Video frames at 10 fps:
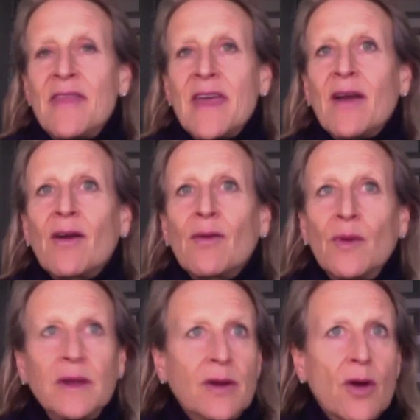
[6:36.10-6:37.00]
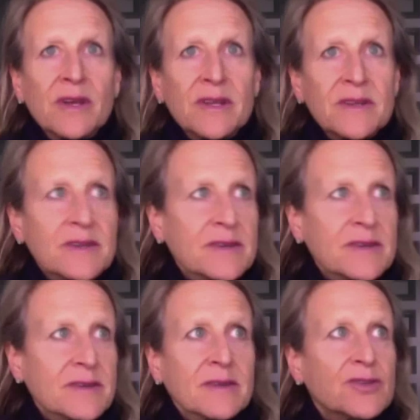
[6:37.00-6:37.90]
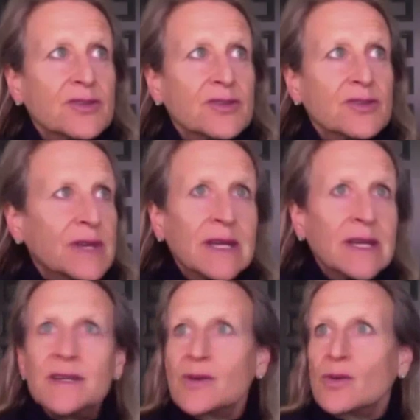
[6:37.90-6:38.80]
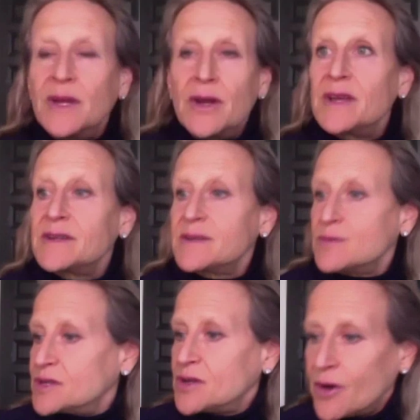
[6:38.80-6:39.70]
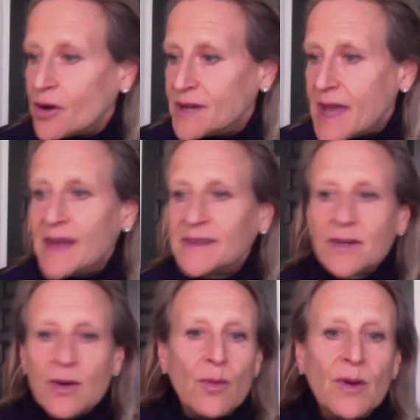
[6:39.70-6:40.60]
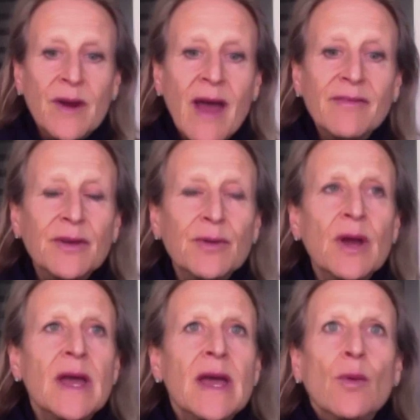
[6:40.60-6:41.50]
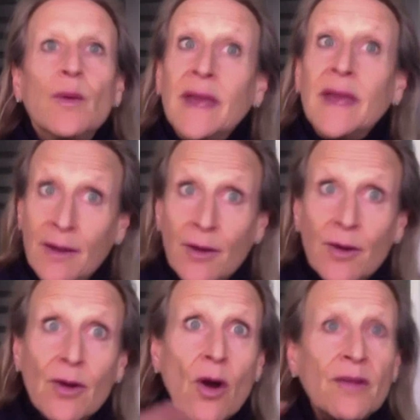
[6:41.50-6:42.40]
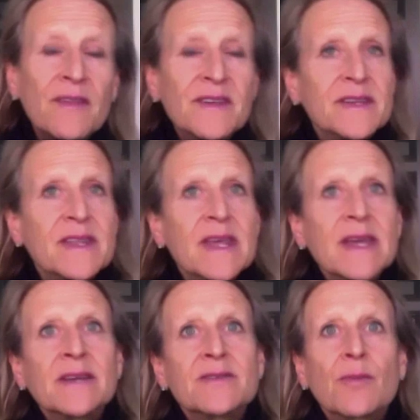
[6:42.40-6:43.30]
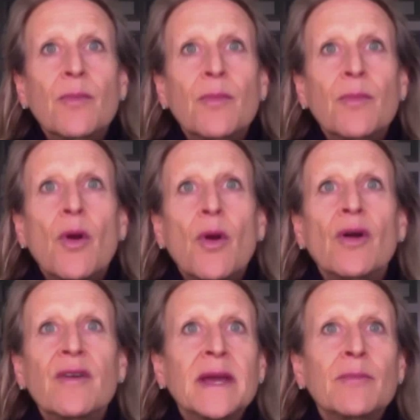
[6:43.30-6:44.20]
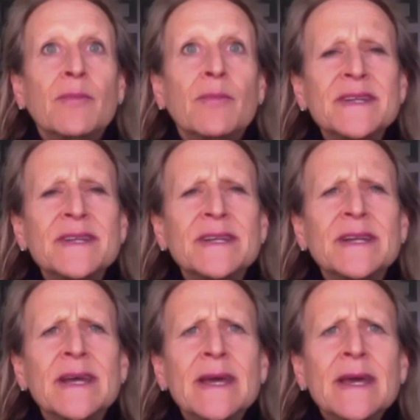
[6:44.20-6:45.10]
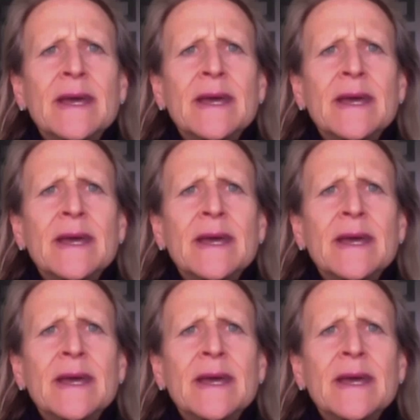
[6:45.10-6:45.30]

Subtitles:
land there, we notice the trees, or we notice what's on our desk, or what have you. We hear, all these things are part of being present,